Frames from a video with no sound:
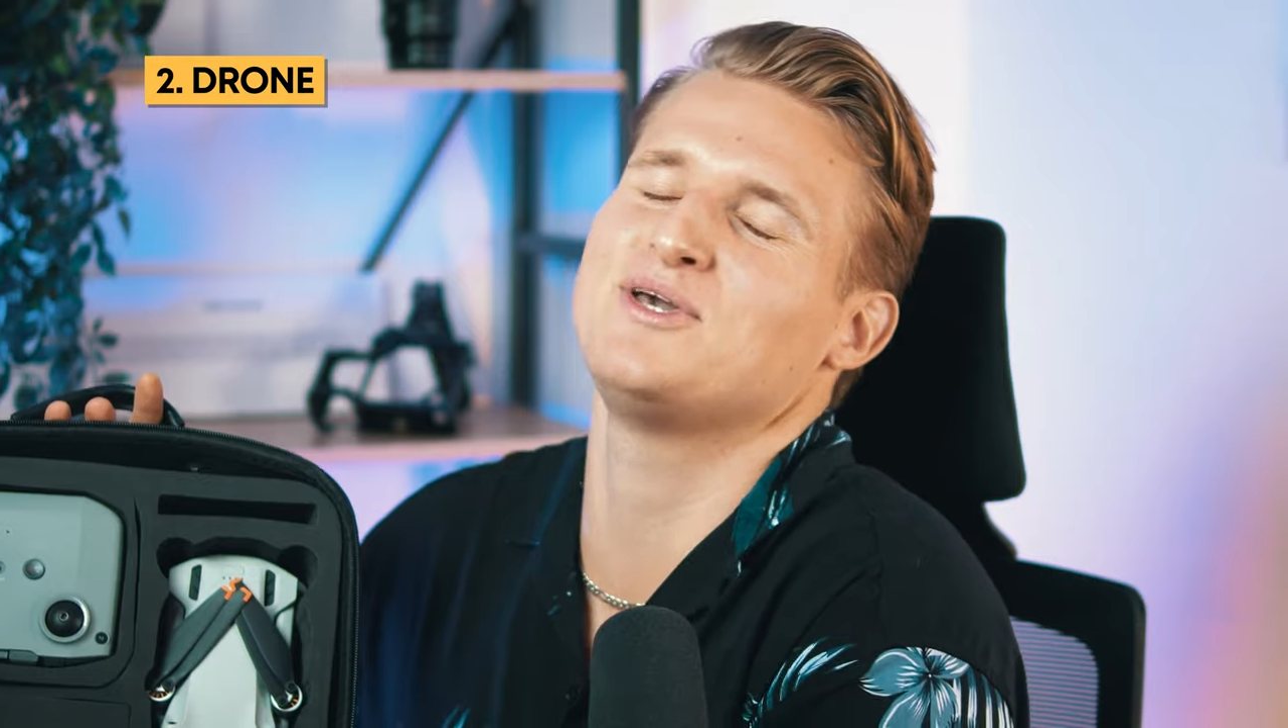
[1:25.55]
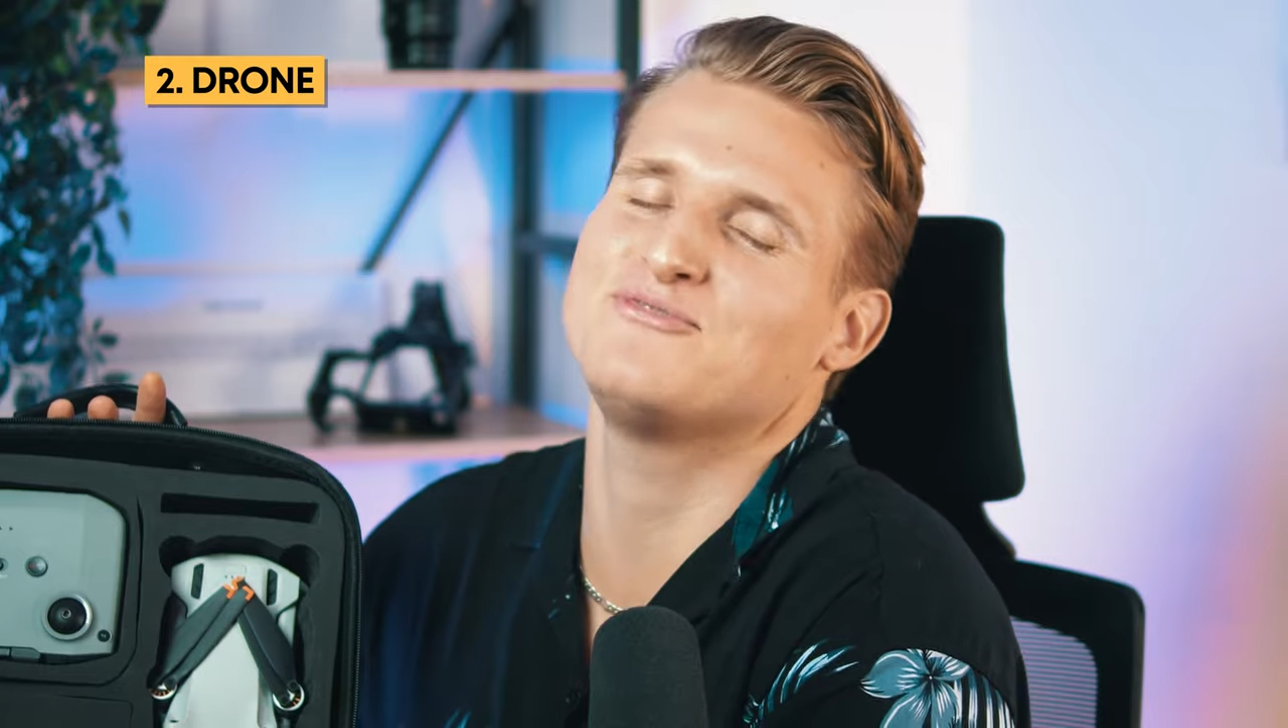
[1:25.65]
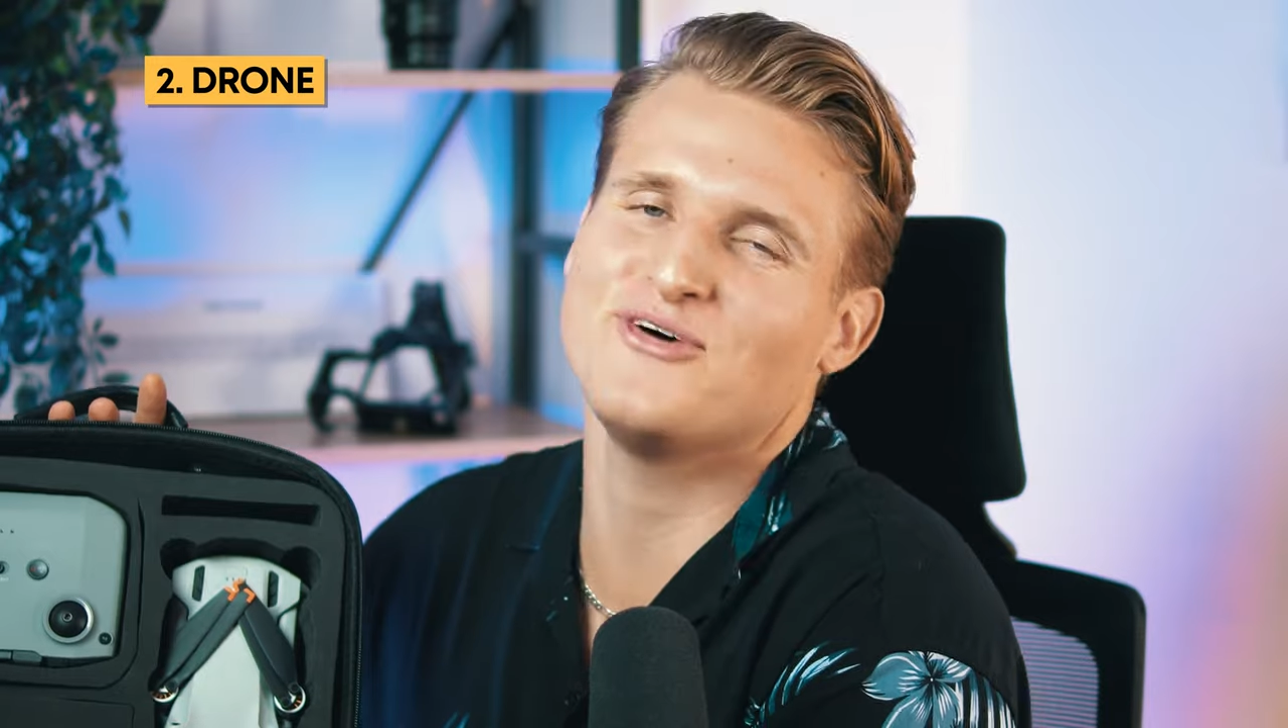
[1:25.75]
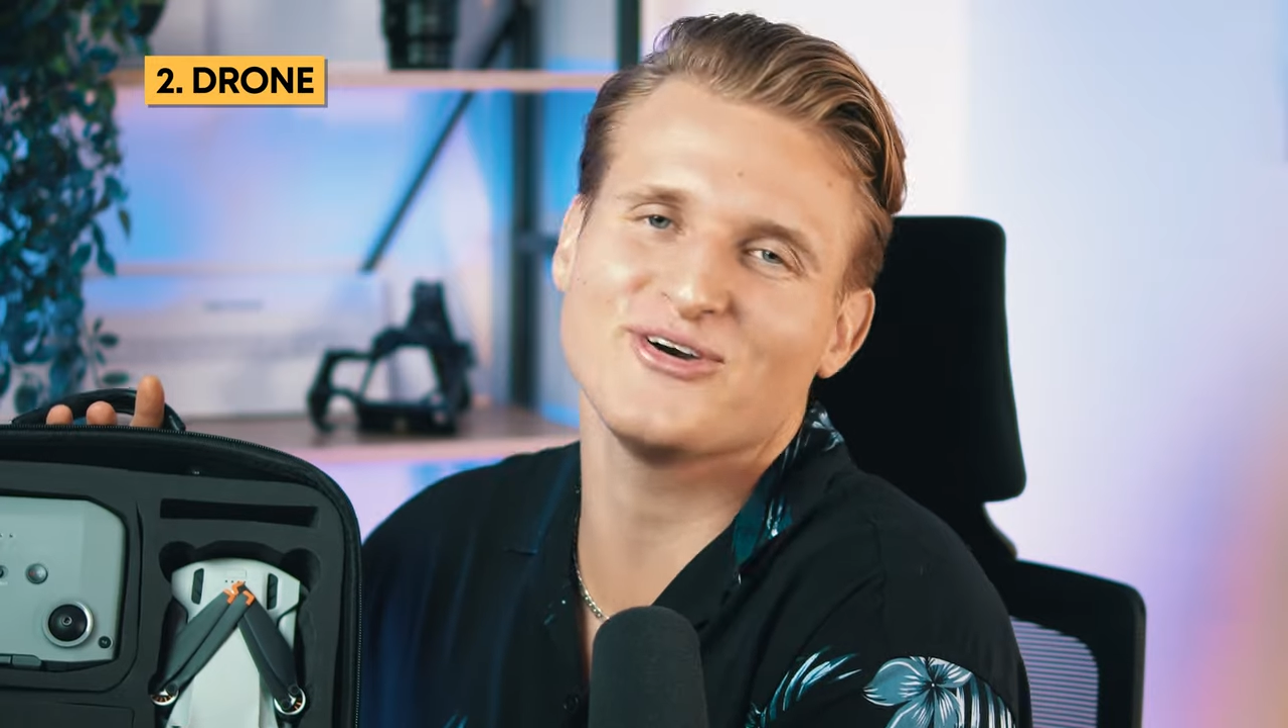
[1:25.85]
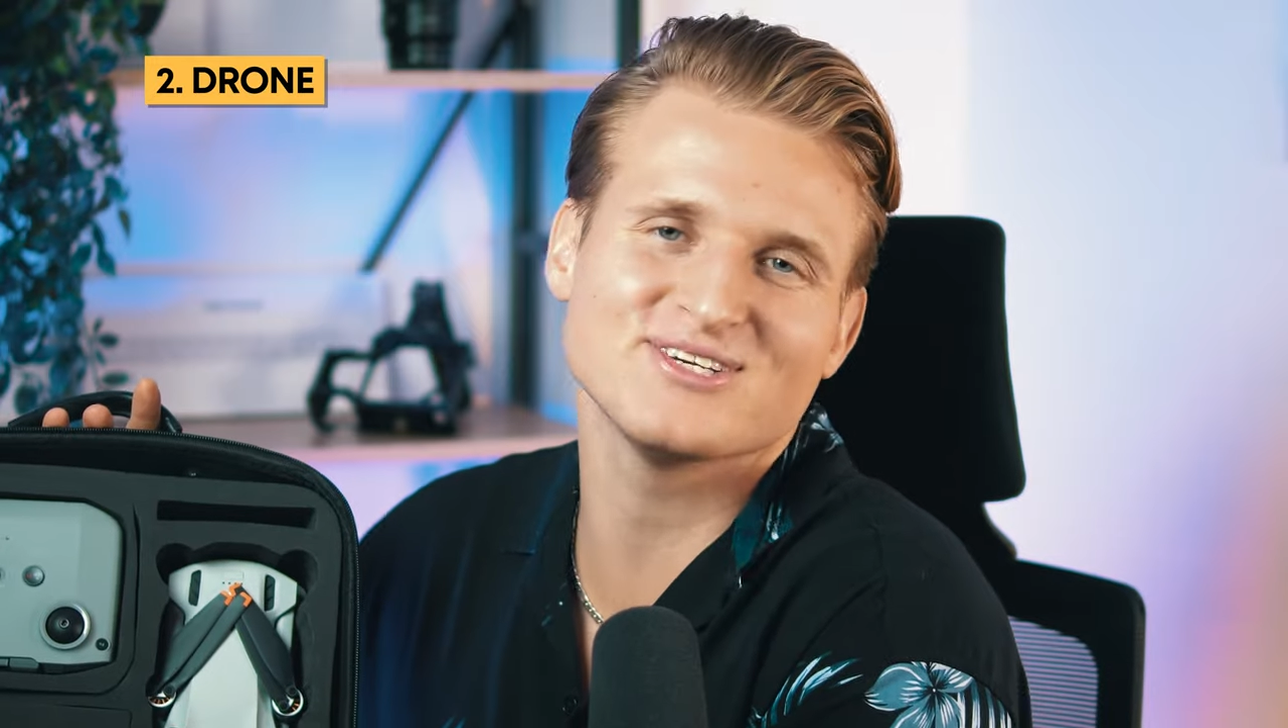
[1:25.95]

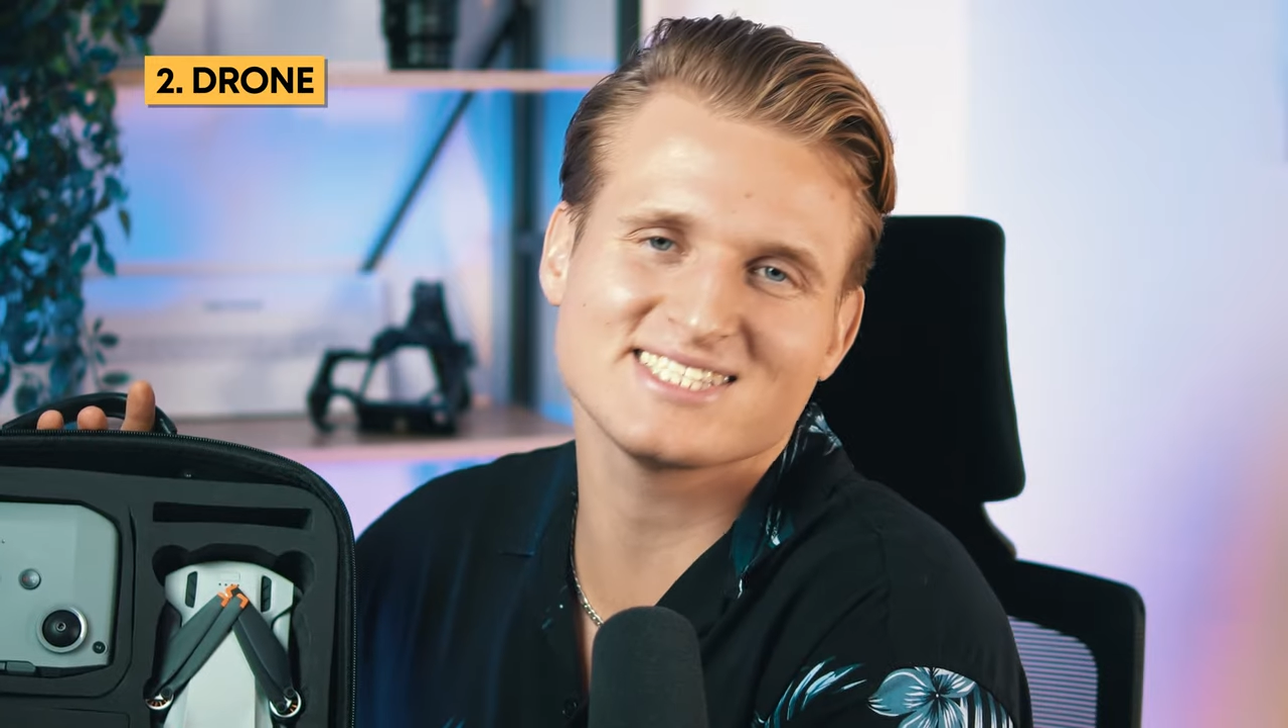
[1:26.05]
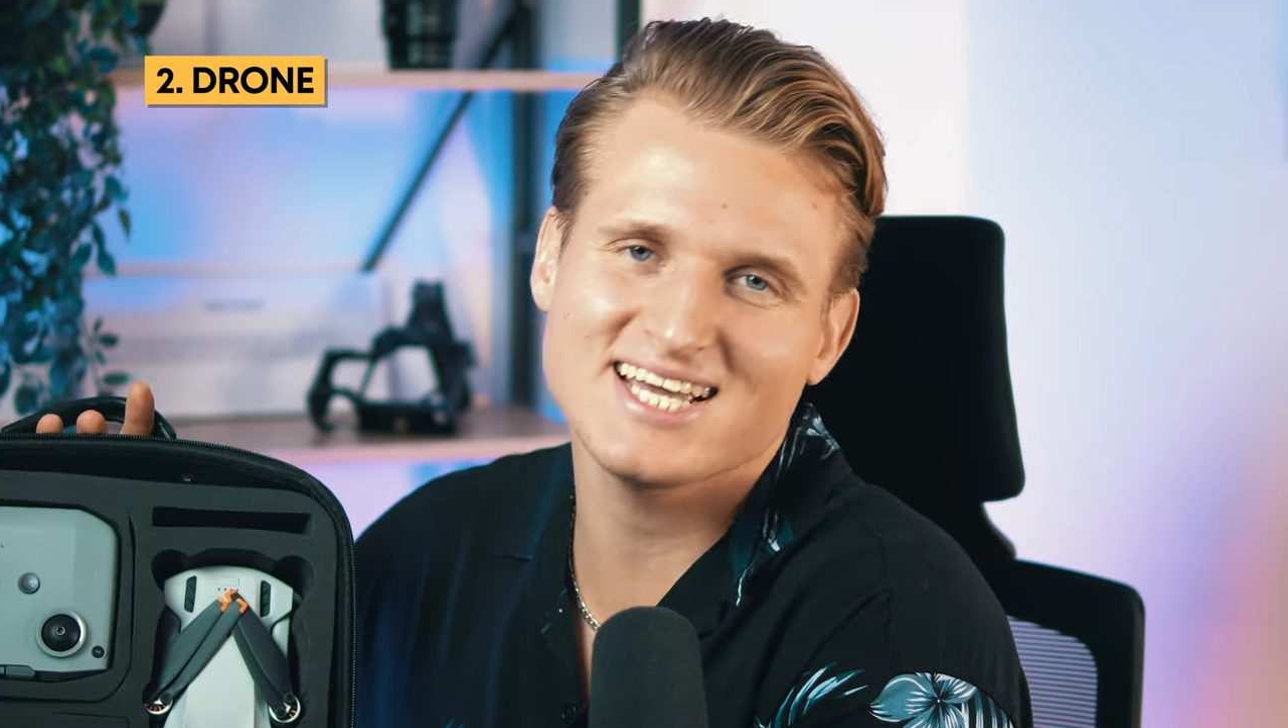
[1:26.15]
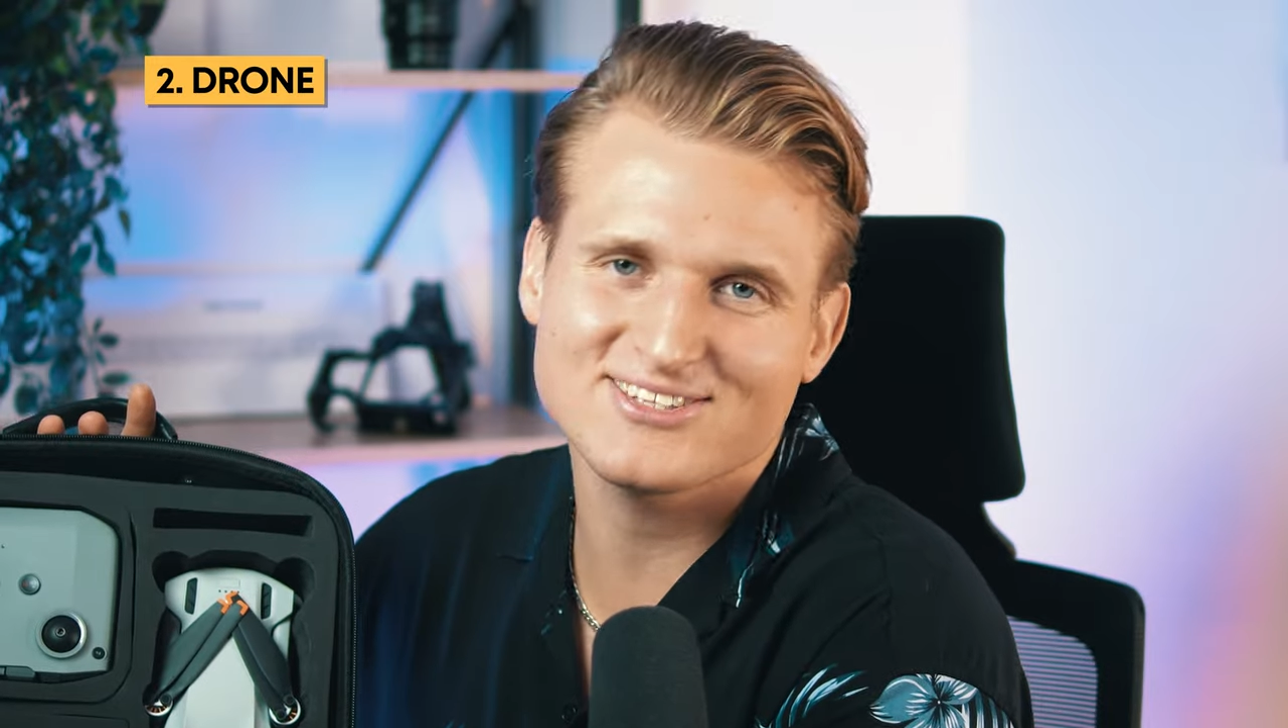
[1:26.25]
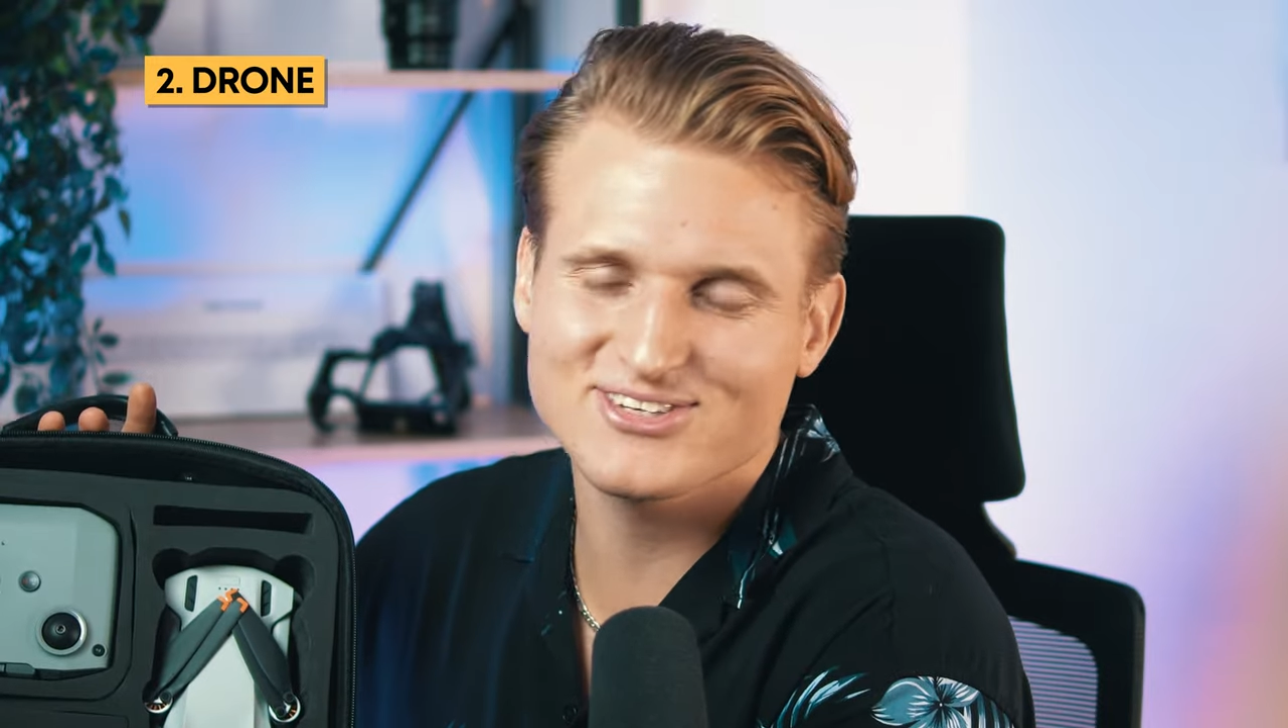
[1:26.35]
Before you say